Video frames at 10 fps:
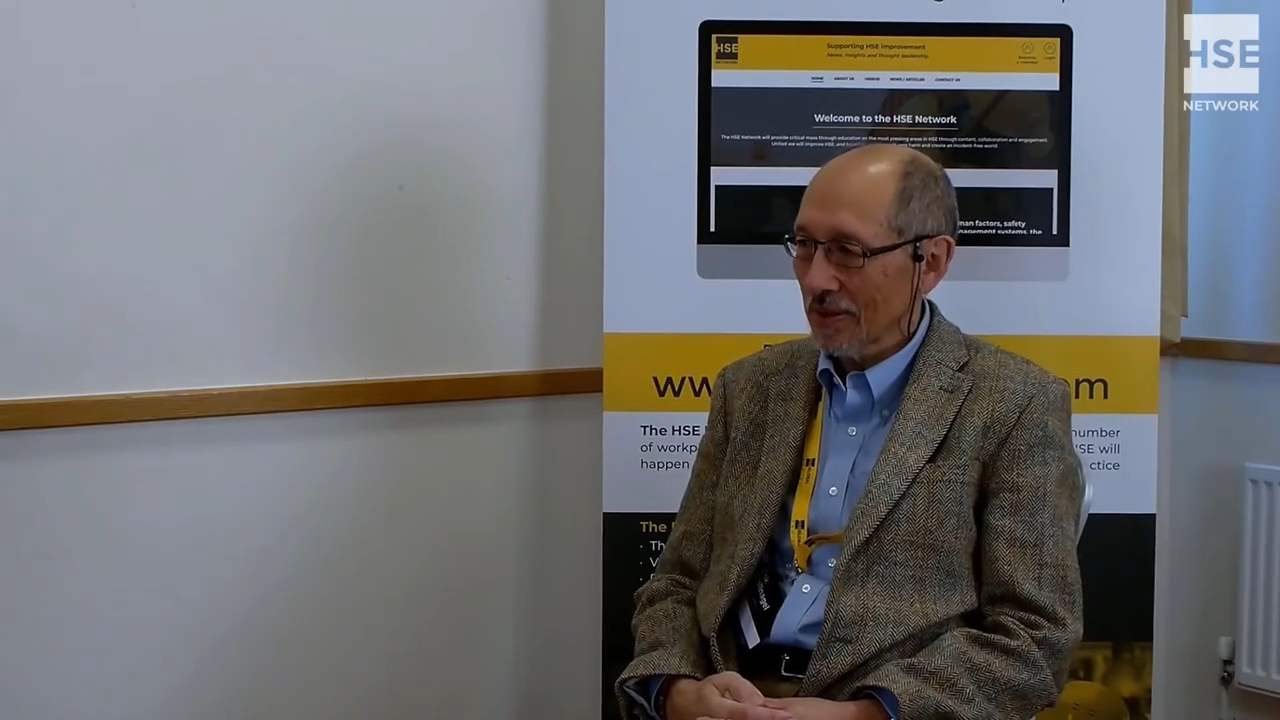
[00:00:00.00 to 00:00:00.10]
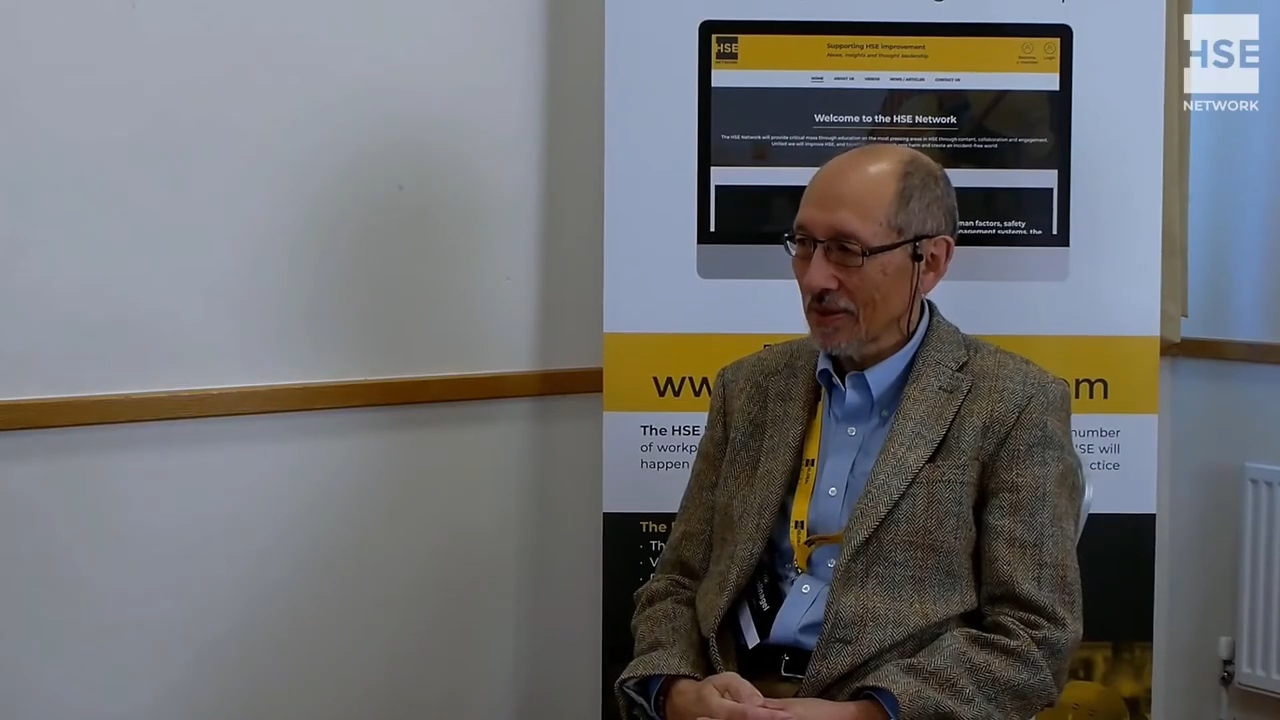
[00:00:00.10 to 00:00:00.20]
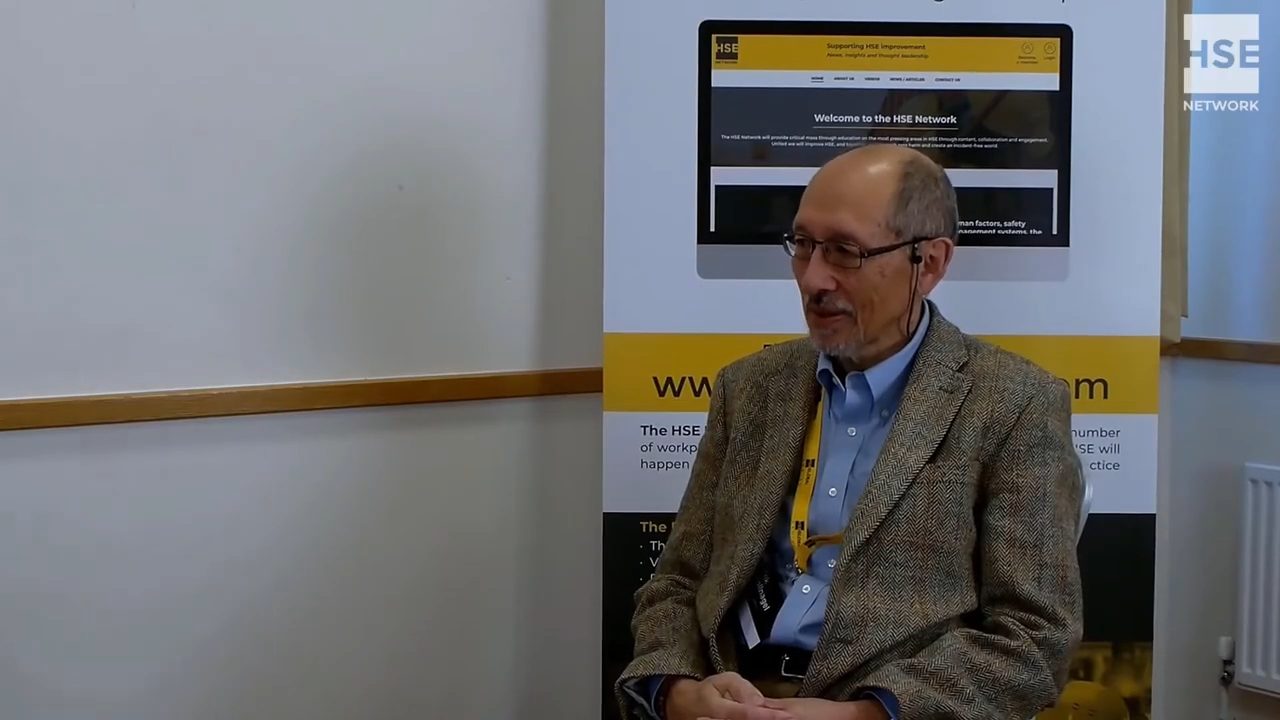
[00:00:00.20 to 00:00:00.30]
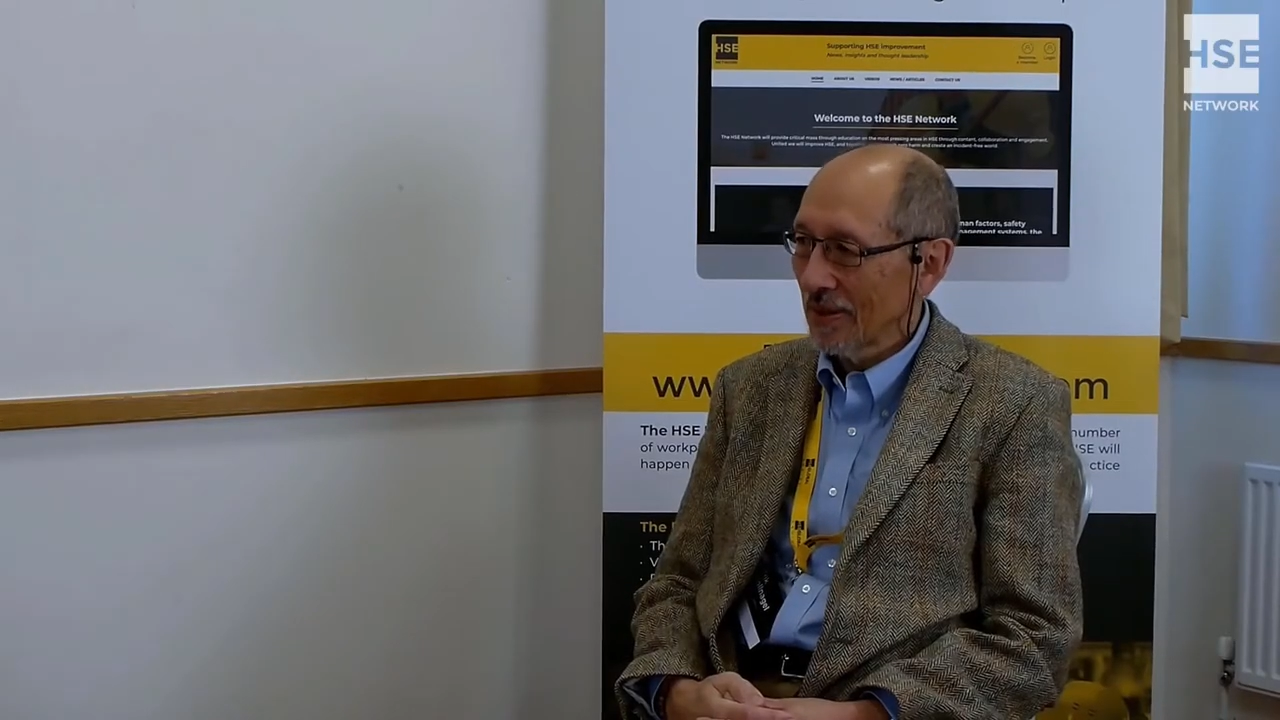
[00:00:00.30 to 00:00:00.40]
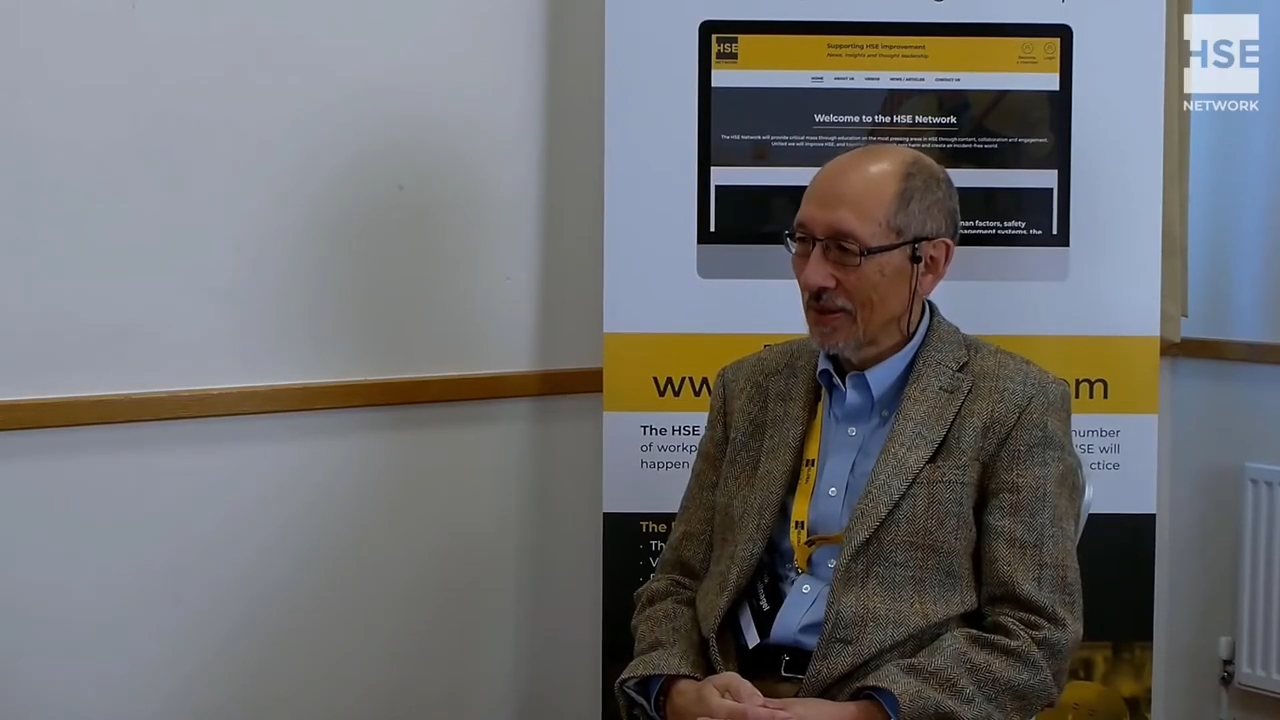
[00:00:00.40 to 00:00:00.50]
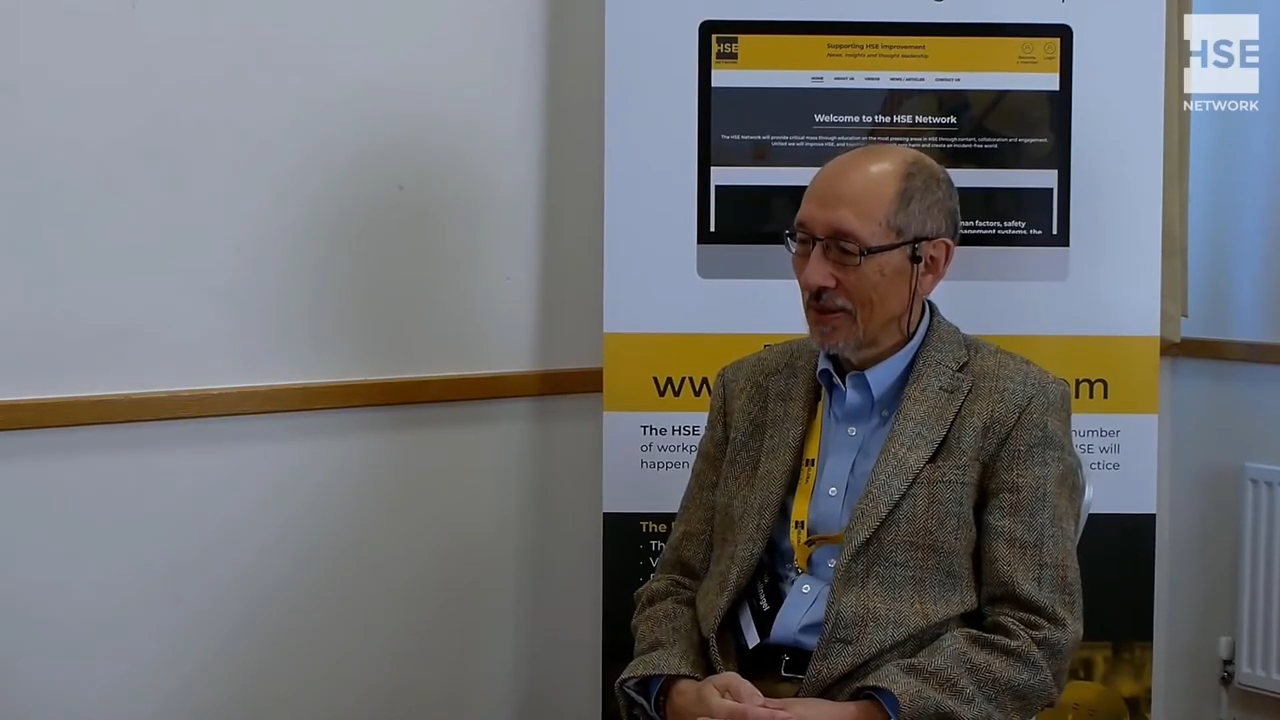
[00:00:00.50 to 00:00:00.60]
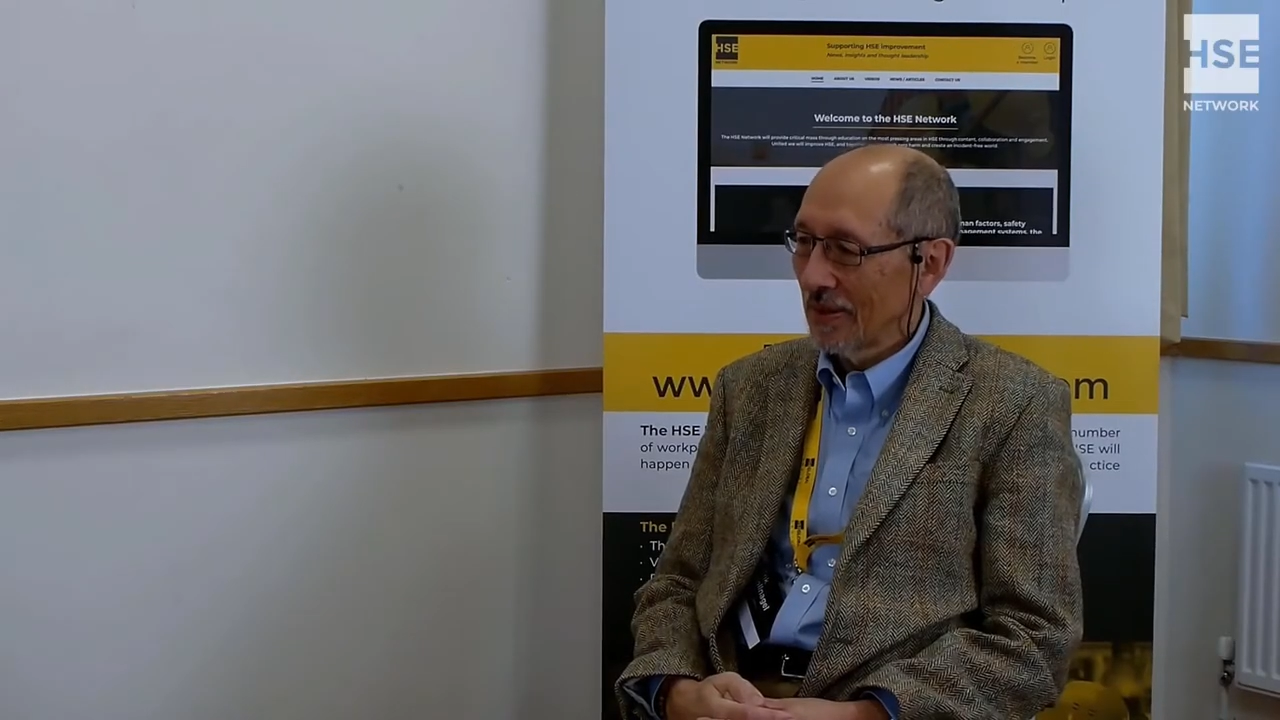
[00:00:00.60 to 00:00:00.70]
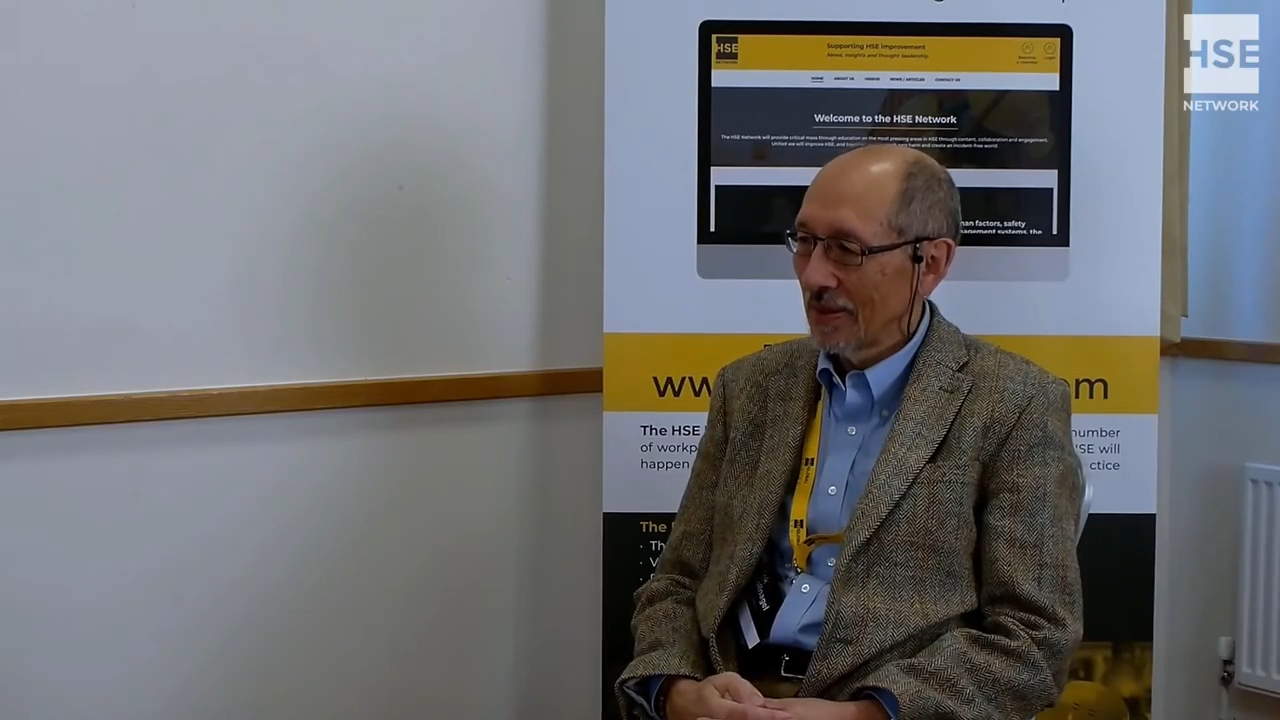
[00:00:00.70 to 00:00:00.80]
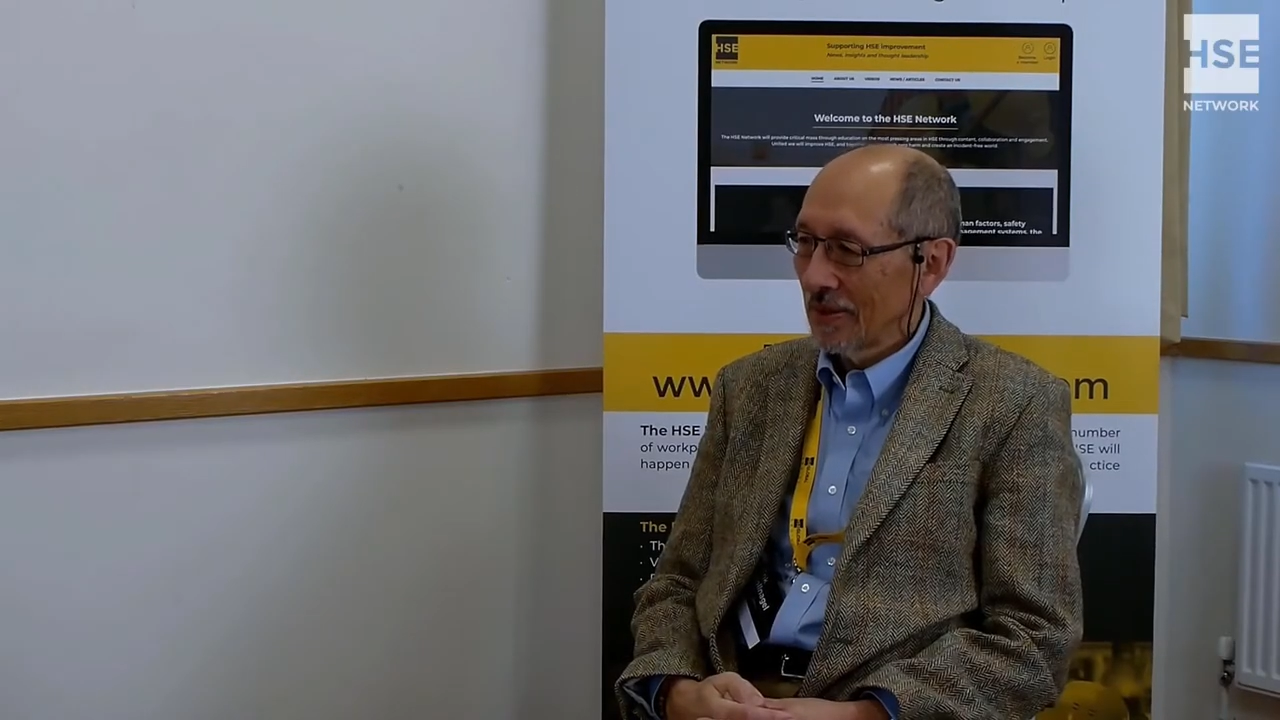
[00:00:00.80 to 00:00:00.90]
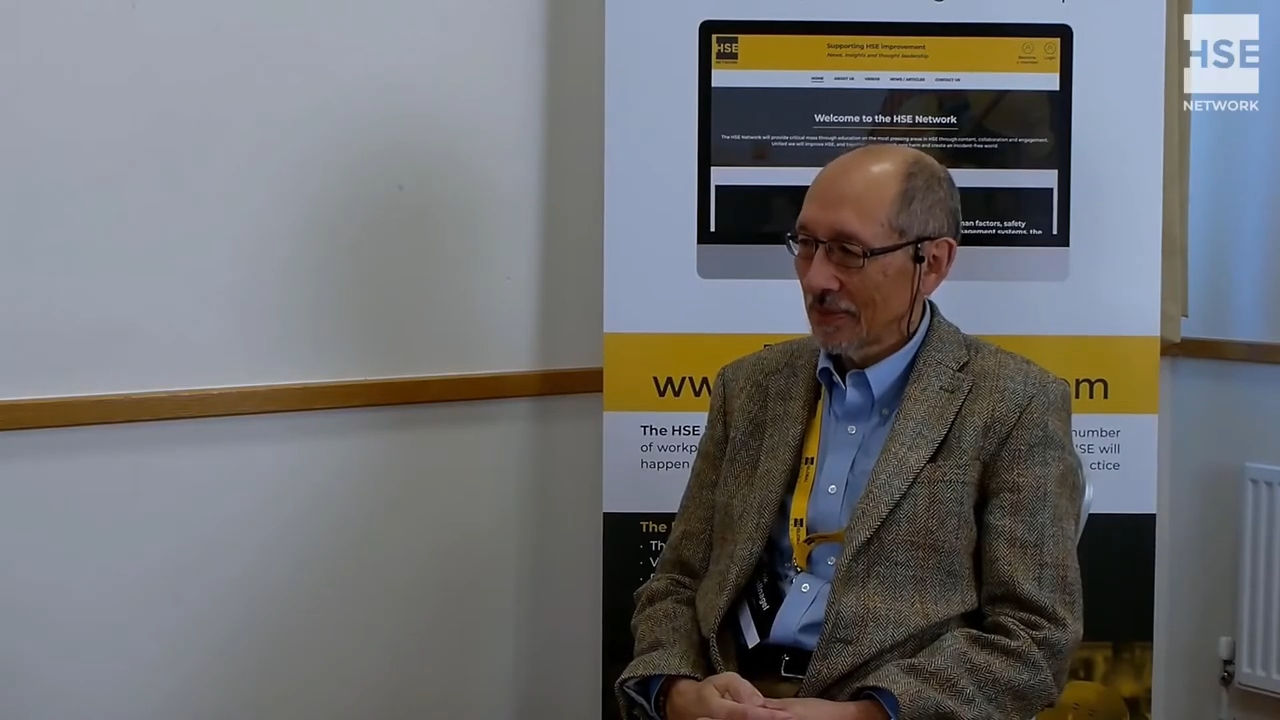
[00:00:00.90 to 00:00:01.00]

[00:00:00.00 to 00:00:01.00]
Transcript: Superb.